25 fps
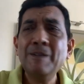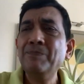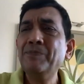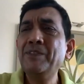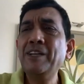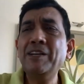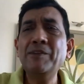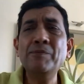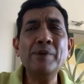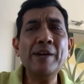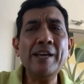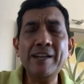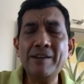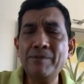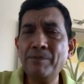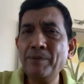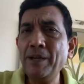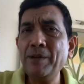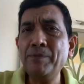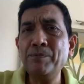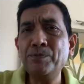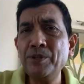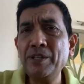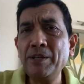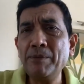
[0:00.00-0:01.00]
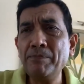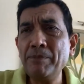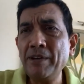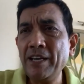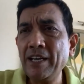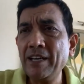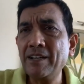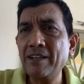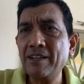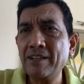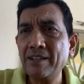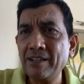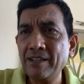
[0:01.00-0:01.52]
then where, where would they
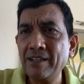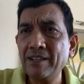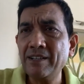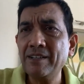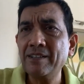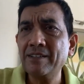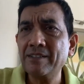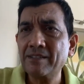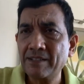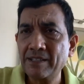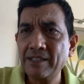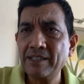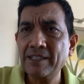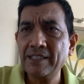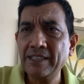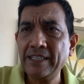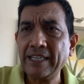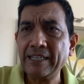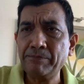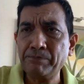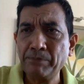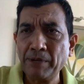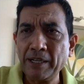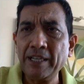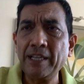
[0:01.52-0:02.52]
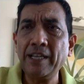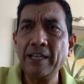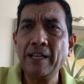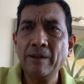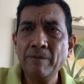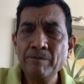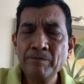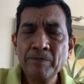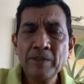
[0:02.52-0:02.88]
make uh, uh, that money?